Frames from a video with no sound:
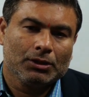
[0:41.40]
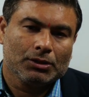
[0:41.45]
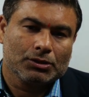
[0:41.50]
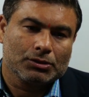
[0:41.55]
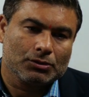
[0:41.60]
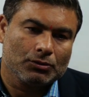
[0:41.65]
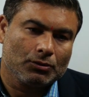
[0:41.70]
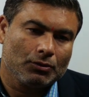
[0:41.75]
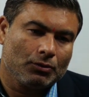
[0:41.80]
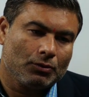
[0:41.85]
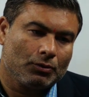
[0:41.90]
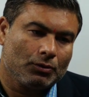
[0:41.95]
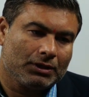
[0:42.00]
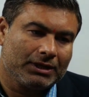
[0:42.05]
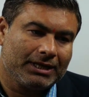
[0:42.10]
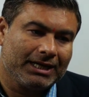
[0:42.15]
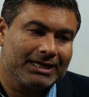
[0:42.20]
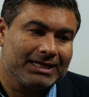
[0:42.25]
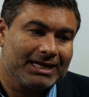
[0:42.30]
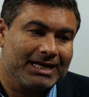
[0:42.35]
So
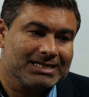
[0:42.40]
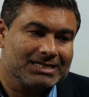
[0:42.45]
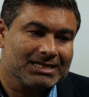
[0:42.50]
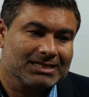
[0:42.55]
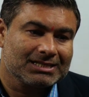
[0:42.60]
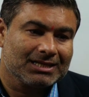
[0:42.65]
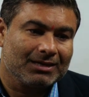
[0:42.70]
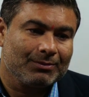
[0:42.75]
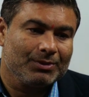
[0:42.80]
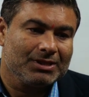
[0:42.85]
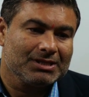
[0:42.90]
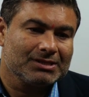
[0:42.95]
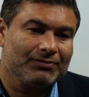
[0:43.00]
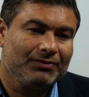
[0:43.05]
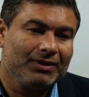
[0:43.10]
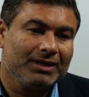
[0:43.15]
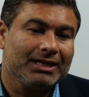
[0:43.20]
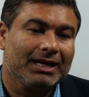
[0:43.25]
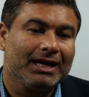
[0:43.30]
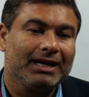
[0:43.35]
data structure means
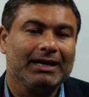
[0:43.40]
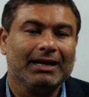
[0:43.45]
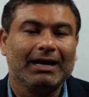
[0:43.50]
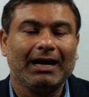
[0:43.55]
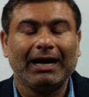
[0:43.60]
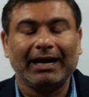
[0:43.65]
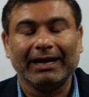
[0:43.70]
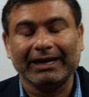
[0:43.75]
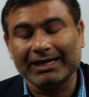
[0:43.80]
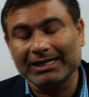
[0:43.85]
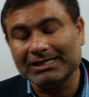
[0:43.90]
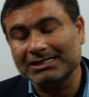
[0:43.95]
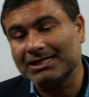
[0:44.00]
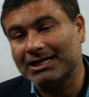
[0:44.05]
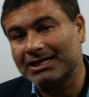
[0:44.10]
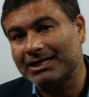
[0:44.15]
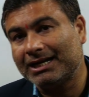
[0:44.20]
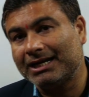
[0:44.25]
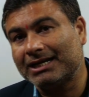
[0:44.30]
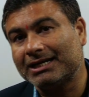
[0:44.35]
we can arrange the
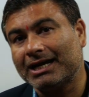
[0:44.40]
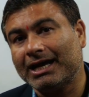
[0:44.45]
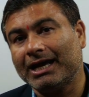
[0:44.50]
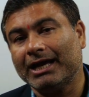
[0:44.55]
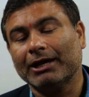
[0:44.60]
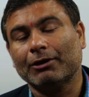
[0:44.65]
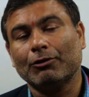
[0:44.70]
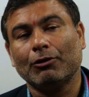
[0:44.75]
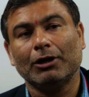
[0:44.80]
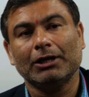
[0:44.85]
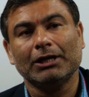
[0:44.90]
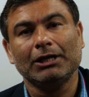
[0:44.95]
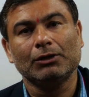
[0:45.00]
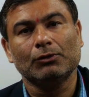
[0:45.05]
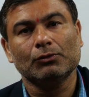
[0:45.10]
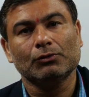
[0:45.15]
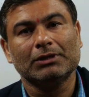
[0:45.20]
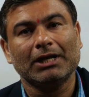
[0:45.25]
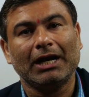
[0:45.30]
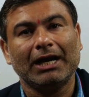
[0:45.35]
data according
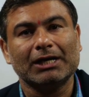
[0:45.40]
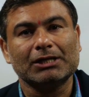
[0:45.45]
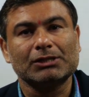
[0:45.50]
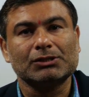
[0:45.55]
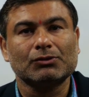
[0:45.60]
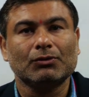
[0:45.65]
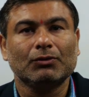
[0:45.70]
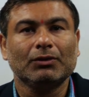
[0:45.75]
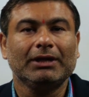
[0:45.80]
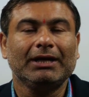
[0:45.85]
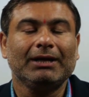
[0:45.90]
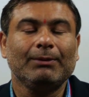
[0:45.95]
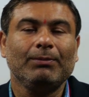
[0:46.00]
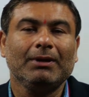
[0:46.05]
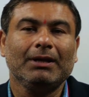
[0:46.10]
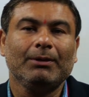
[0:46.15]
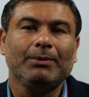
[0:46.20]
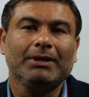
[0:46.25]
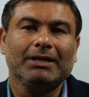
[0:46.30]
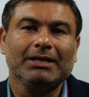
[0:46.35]
to that, so it
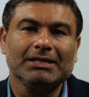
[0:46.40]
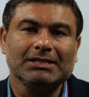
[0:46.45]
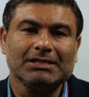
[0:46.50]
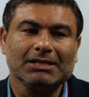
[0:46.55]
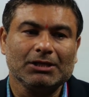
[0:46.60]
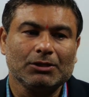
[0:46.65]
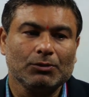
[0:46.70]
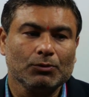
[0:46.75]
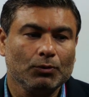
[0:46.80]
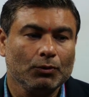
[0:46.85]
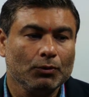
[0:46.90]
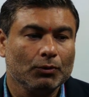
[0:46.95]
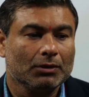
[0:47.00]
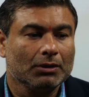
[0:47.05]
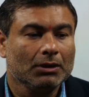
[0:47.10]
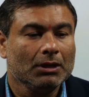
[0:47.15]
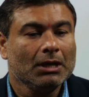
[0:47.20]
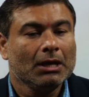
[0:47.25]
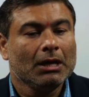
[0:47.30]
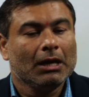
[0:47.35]
will be easy to
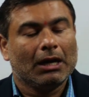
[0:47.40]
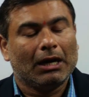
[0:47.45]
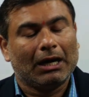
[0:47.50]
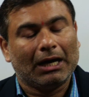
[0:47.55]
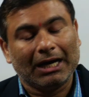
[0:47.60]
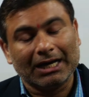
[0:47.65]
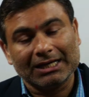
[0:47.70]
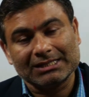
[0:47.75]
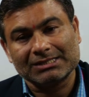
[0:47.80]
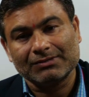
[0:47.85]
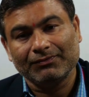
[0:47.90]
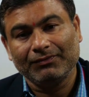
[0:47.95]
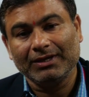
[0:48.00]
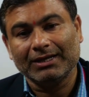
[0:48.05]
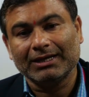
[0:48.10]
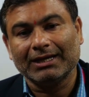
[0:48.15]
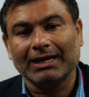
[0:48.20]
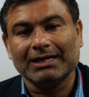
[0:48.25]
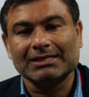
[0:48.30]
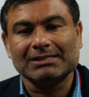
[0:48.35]
us, we
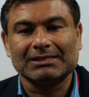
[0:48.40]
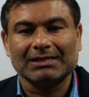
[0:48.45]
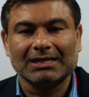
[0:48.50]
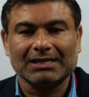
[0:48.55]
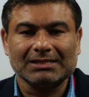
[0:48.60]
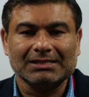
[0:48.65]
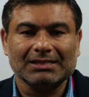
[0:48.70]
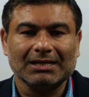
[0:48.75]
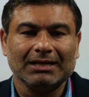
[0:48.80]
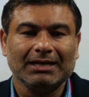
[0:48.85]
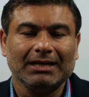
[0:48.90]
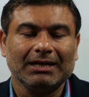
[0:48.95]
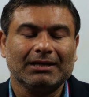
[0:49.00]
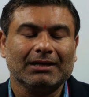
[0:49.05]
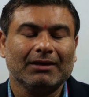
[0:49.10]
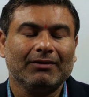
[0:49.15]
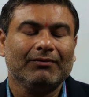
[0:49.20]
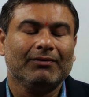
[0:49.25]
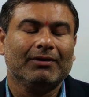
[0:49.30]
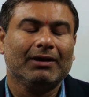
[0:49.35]
can search the
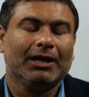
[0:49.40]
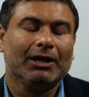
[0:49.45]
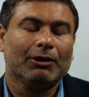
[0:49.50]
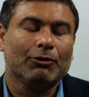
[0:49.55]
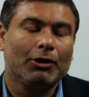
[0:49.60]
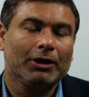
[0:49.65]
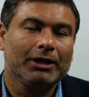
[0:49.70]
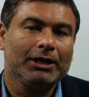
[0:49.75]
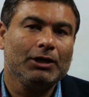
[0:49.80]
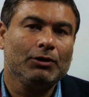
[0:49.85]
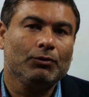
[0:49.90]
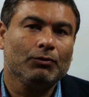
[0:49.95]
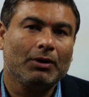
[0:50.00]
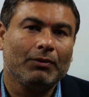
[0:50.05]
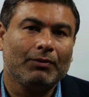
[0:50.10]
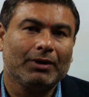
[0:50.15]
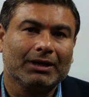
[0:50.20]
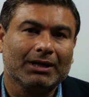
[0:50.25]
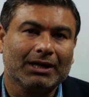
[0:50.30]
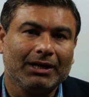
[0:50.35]
data according to
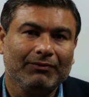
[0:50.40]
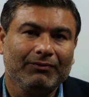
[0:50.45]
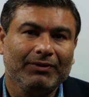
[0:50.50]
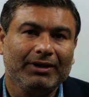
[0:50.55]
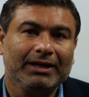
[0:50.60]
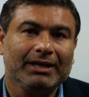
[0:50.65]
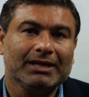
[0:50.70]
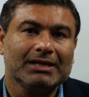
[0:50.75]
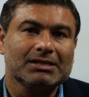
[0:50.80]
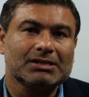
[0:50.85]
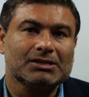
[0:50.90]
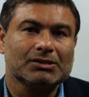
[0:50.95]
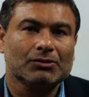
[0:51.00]
our convenience.